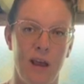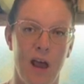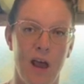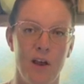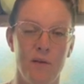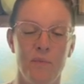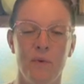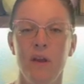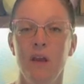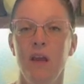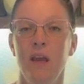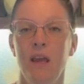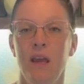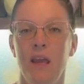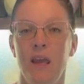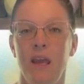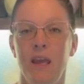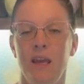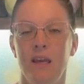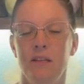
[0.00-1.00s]
up.
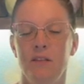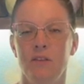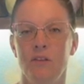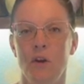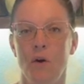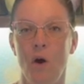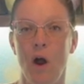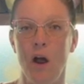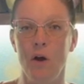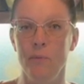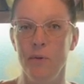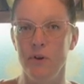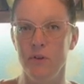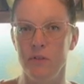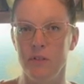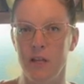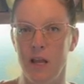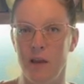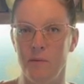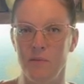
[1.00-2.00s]
And so I'll
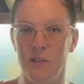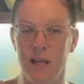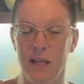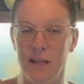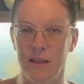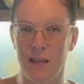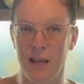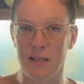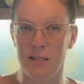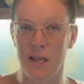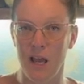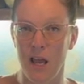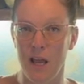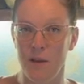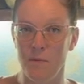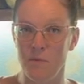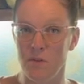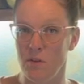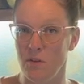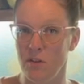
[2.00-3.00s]
post an update at that
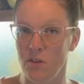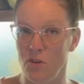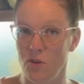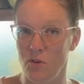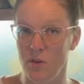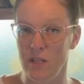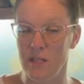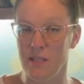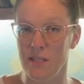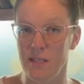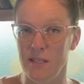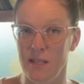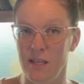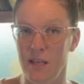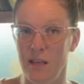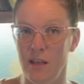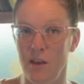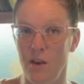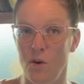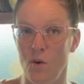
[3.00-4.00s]
time so that you can
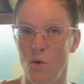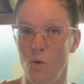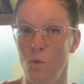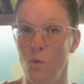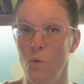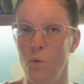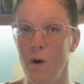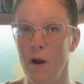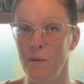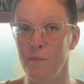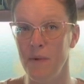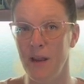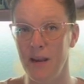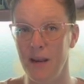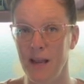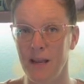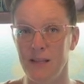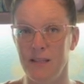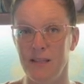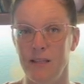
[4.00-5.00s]
see what my
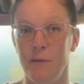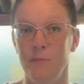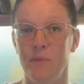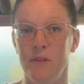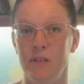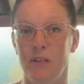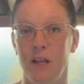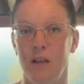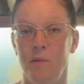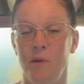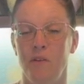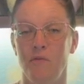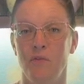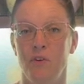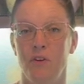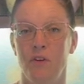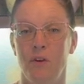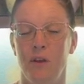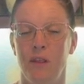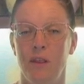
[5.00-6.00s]
next step is gonna be for
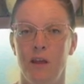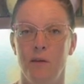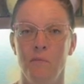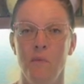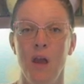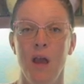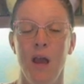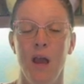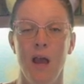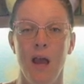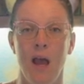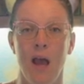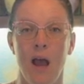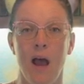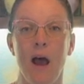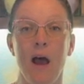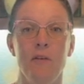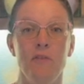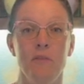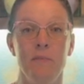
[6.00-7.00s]
doing them.
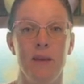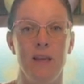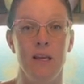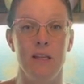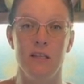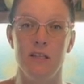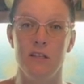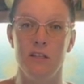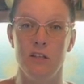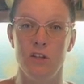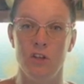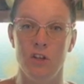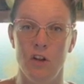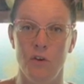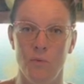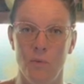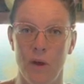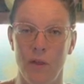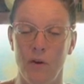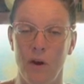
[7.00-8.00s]
I'll have to make a decision
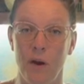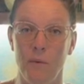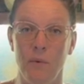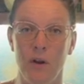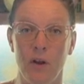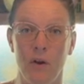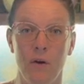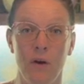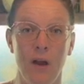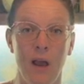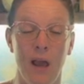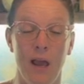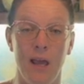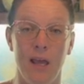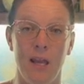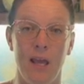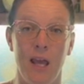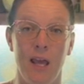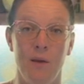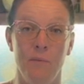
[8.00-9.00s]
of whether I wanna go
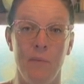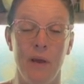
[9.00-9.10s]
ahead and